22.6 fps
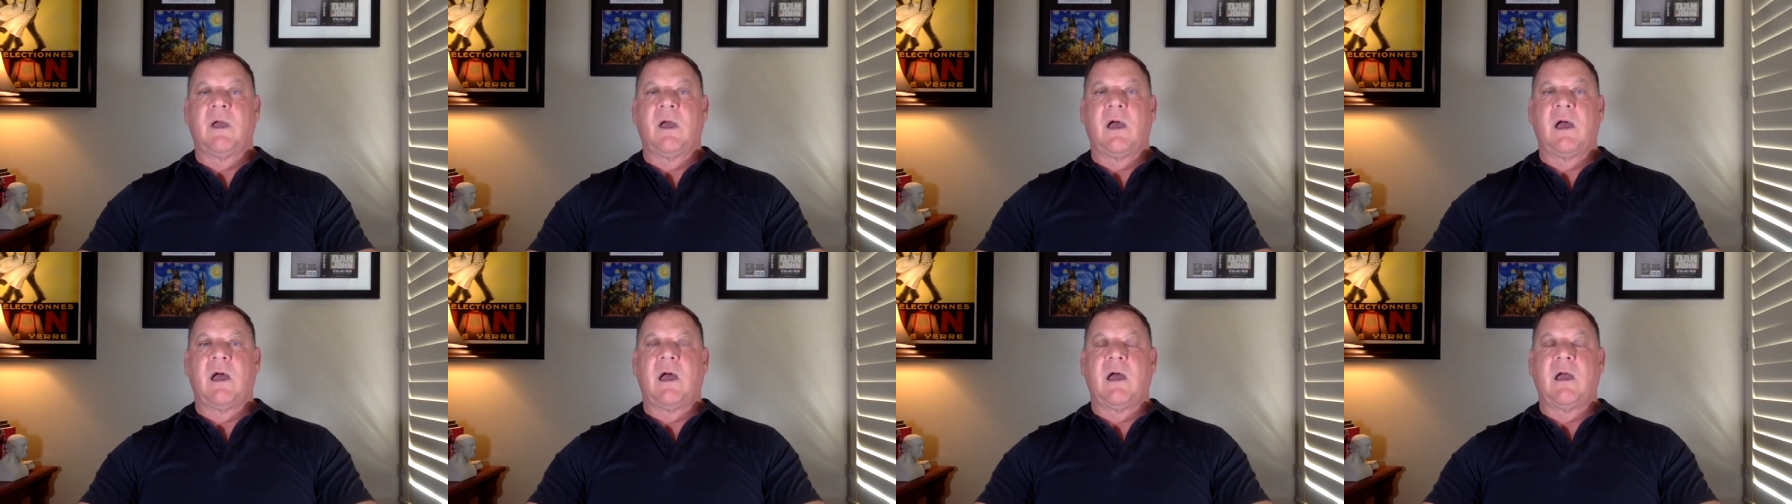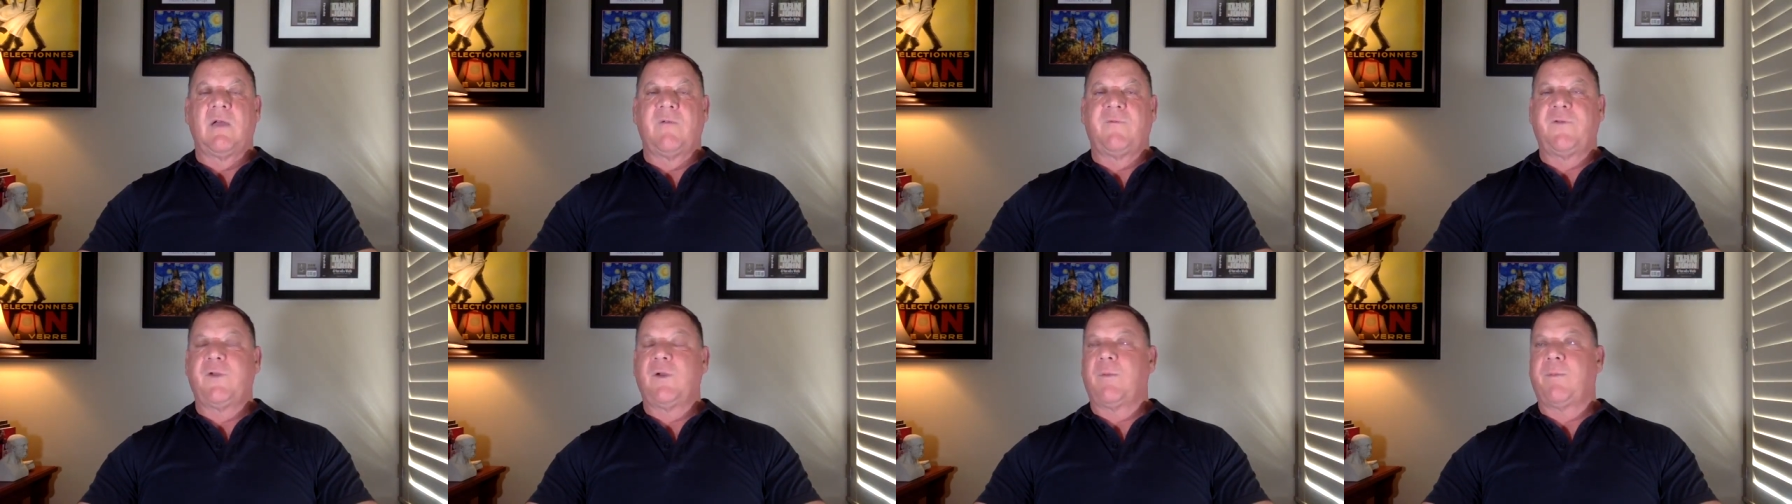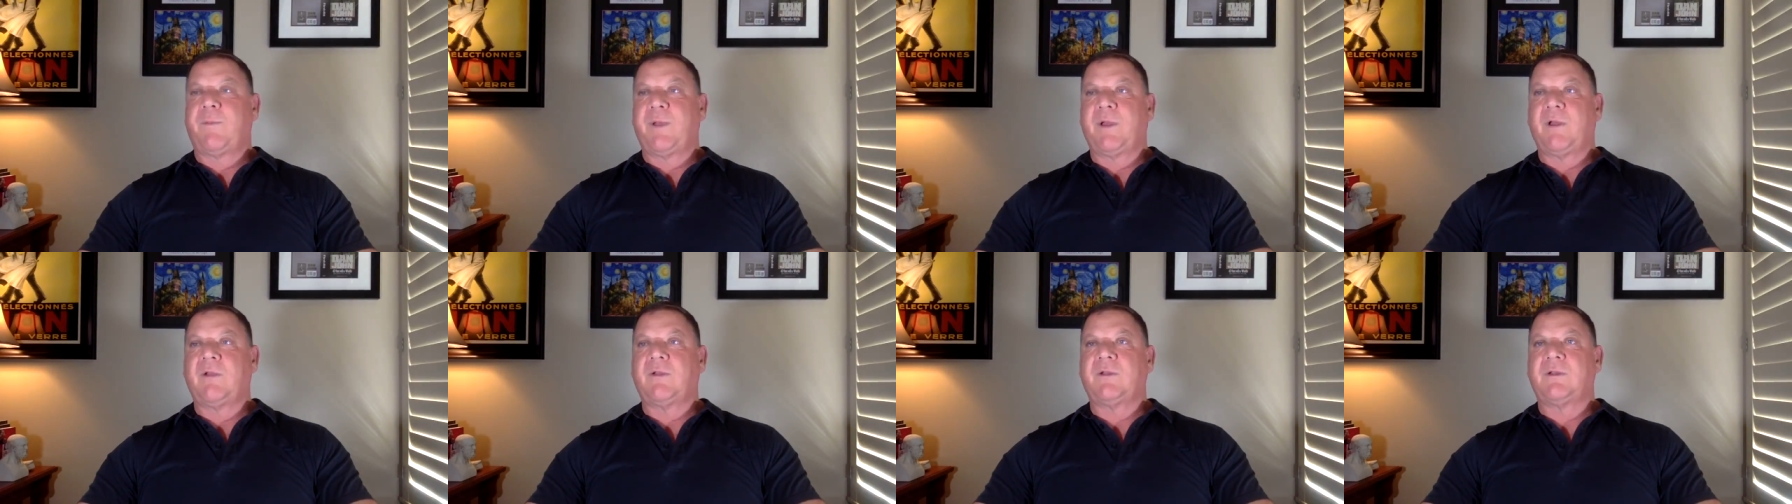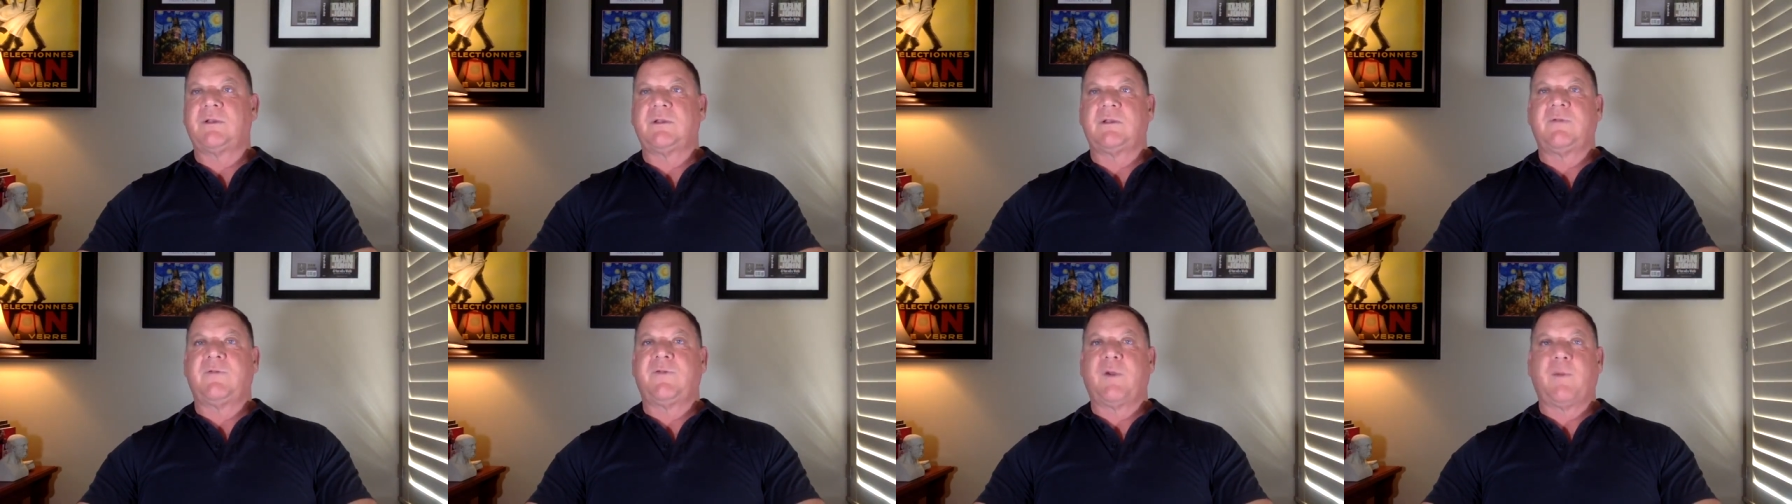Uh, if you're built,
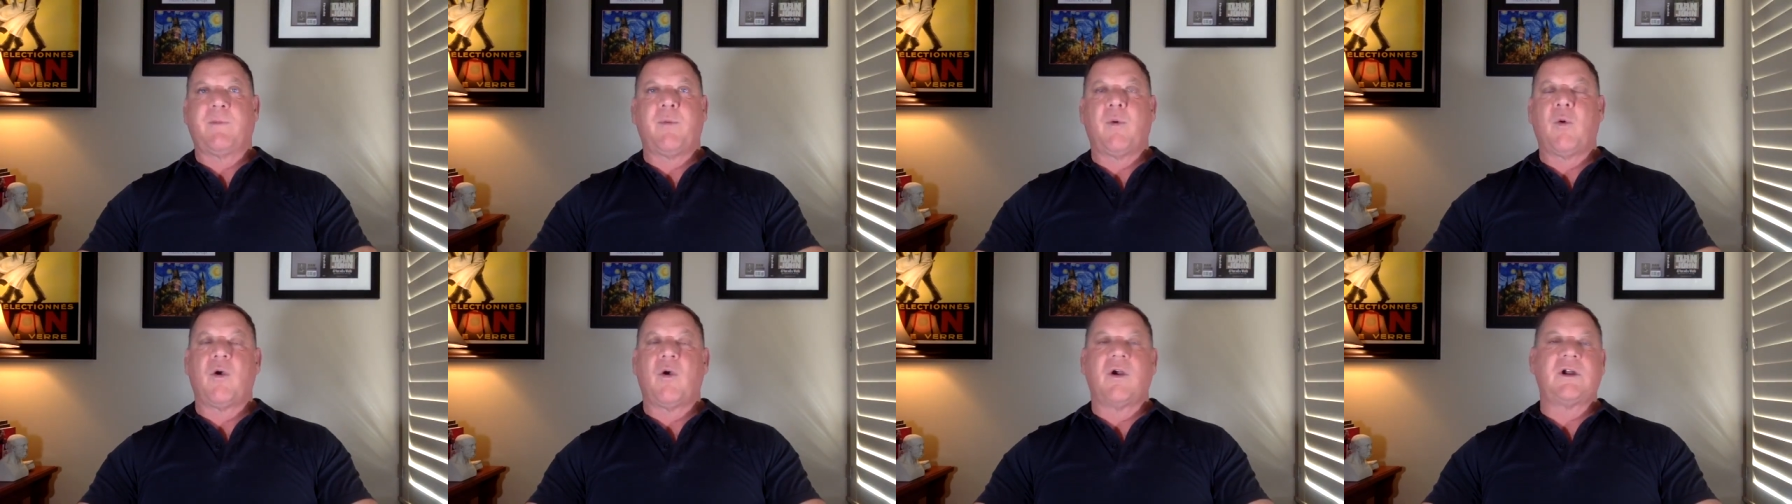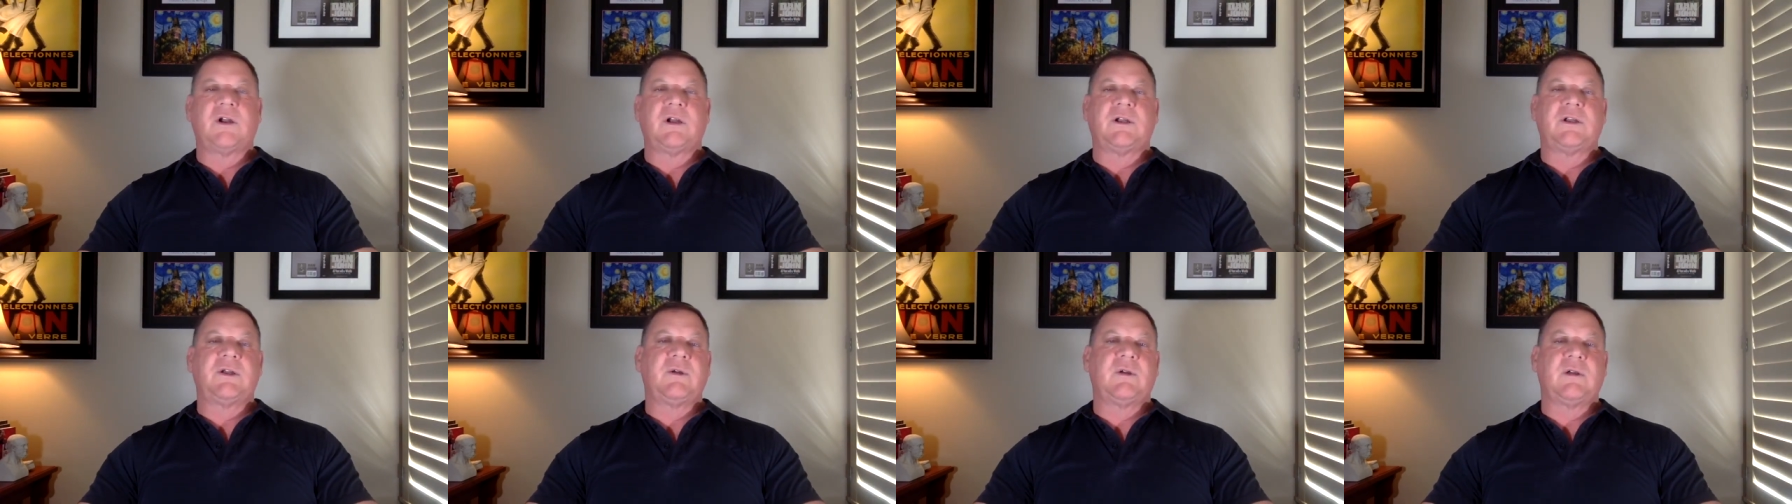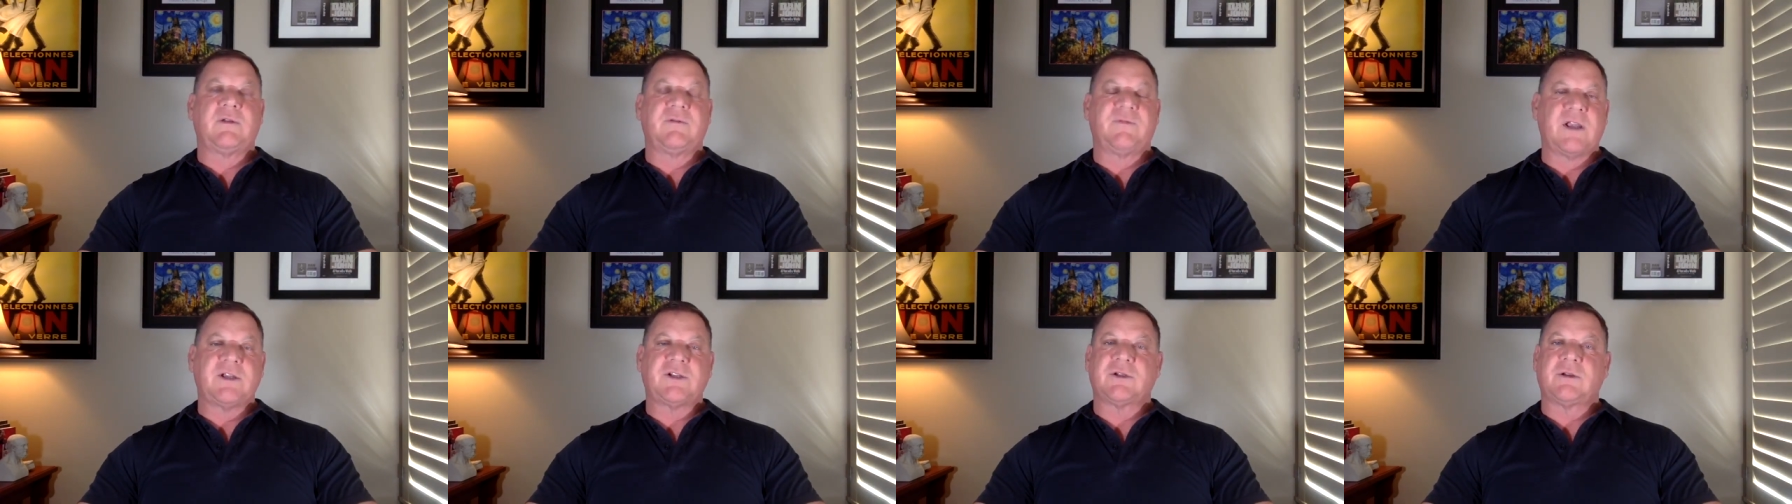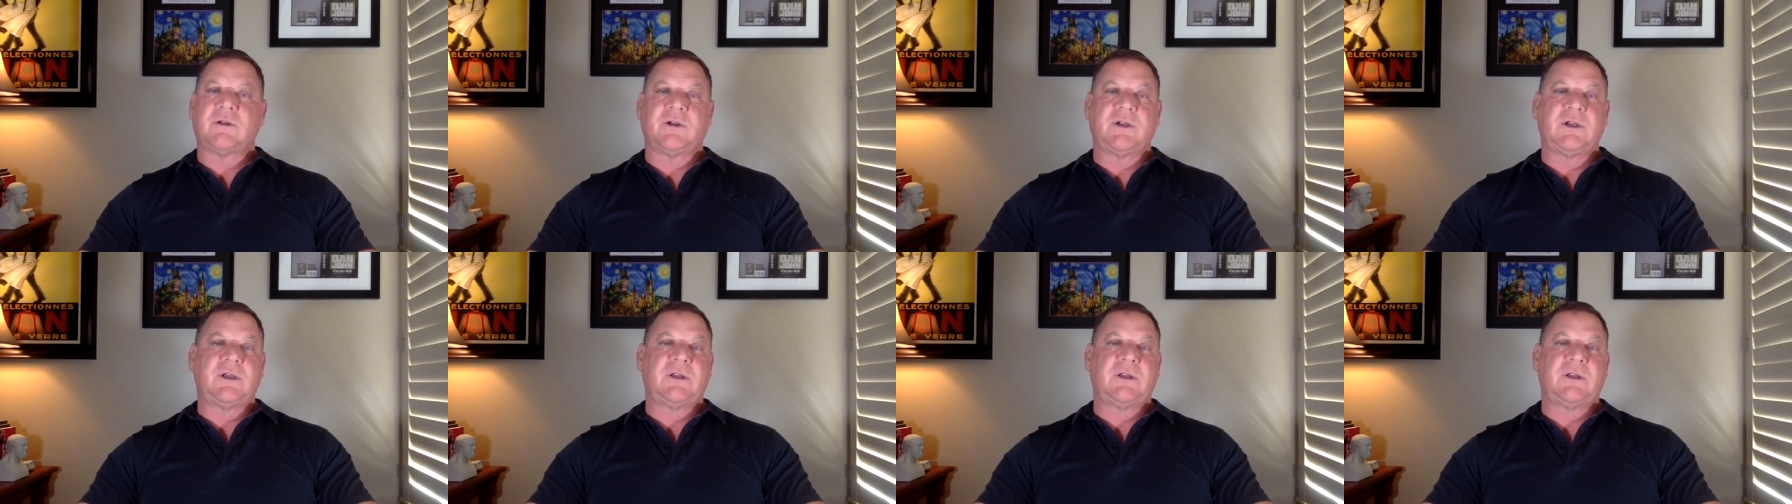if you're born to do conventional,